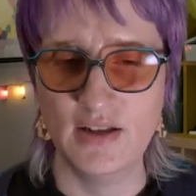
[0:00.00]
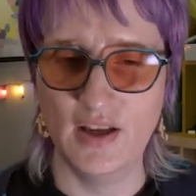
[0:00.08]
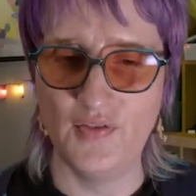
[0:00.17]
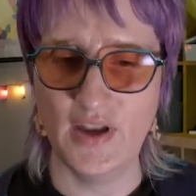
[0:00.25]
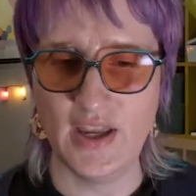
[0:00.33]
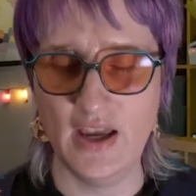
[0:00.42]

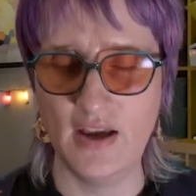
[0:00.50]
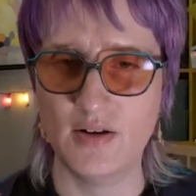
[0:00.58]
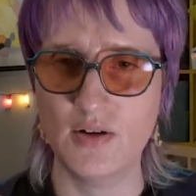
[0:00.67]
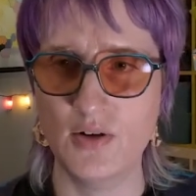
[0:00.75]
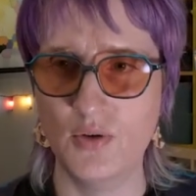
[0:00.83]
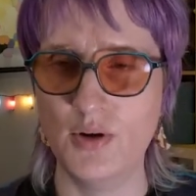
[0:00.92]
If I can't,
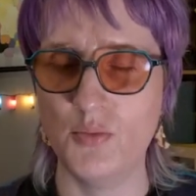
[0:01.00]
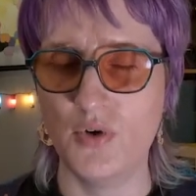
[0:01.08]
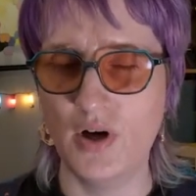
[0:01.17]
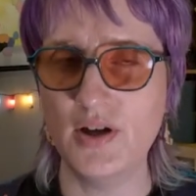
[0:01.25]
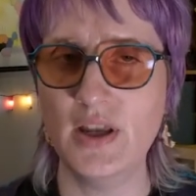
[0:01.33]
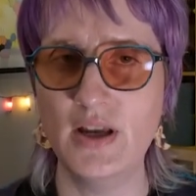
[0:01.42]
when I'm
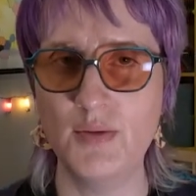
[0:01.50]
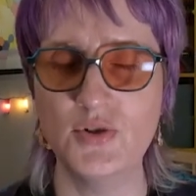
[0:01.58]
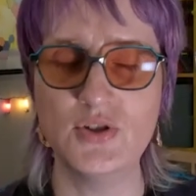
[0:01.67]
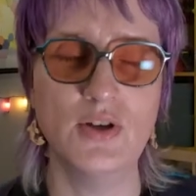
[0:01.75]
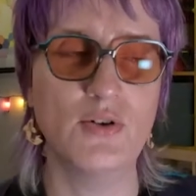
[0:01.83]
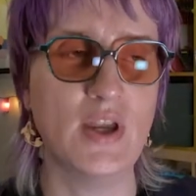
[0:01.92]
walking, I'm
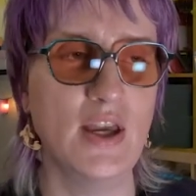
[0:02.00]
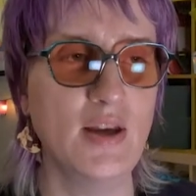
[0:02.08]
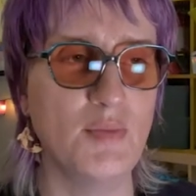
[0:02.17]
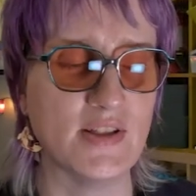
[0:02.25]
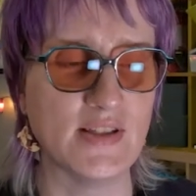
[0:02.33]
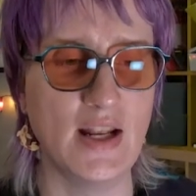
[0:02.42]
usually okay,
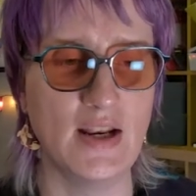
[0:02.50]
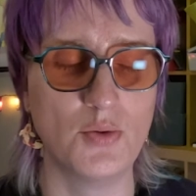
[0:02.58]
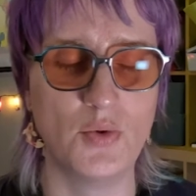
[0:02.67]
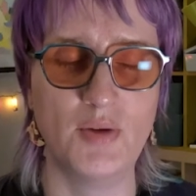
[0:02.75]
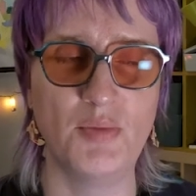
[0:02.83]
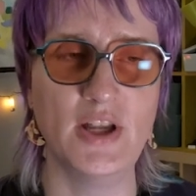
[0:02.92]
but standing in
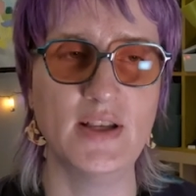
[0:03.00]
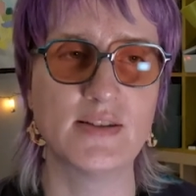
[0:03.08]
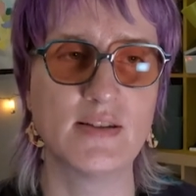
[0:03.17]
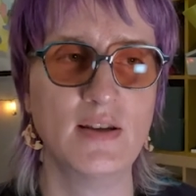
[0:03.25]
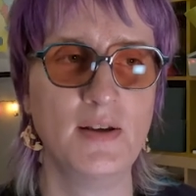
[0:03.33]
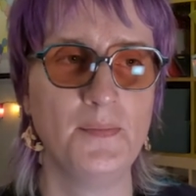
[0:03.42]
one place,